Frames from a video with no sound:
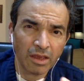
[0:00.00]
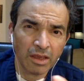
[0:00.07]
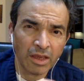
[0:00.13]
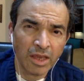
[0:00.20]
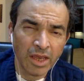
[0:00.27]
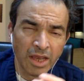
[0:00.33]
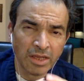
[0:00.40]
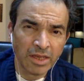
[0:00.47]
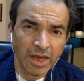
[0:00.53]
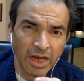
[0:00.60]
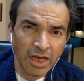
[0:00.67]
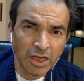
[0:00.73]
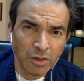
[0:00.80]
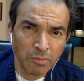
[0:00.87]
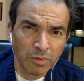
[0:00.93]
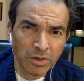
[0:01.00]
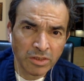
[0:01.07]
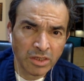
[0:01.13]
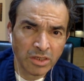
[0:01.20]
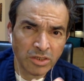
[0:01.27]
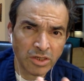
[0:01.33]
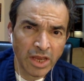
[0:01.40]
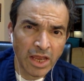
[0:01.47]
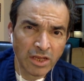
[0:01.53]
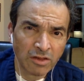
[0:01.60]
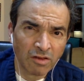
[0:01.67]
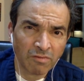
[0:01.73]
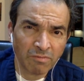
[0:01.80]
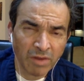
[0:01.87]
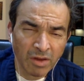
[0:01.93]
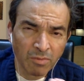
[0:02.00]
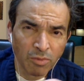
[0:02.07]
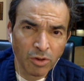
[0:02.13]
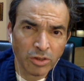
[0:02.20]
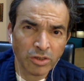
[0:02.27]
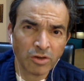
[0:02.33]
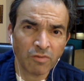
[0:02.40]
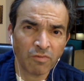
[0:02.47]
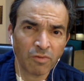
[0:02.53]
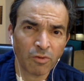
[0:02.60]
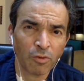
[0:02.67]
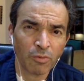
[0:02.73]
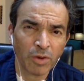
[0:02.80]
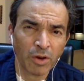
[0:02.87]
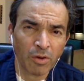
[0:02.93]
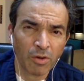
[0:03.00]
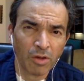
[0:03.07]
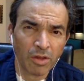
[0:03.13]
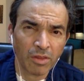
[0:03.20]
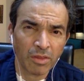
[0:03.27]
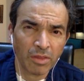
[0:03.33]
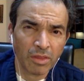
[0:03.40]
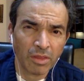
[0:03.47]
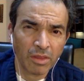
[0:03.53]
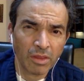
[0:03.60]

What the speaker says: he has an 80% chance of being positive for Omicron,